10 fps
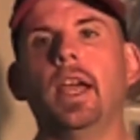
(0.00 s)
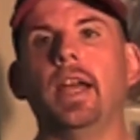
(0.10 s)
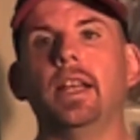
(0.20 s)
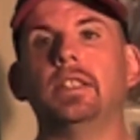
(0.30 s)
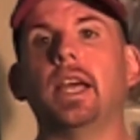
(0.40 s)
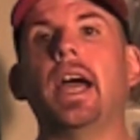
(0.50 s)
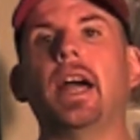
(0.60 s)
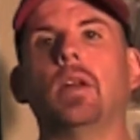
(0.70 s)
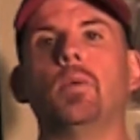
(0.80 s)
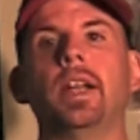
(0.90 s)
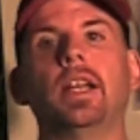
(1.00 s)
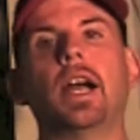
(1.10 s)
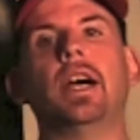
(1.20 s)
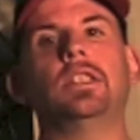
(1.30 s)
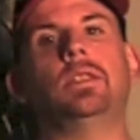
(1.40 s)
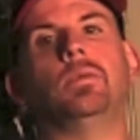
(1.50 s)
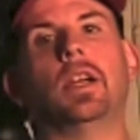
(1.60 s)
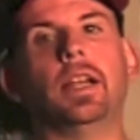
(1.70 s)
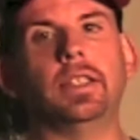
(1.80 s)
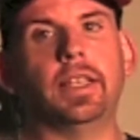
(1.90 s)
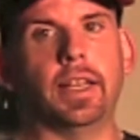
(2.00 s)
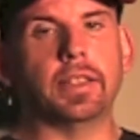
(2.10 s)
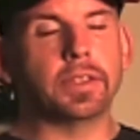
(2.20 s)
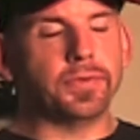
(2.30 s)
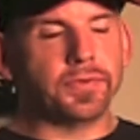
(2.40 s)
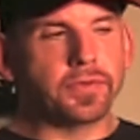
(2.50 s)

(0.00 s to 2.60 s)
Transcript: and it's a Halloween costume contest.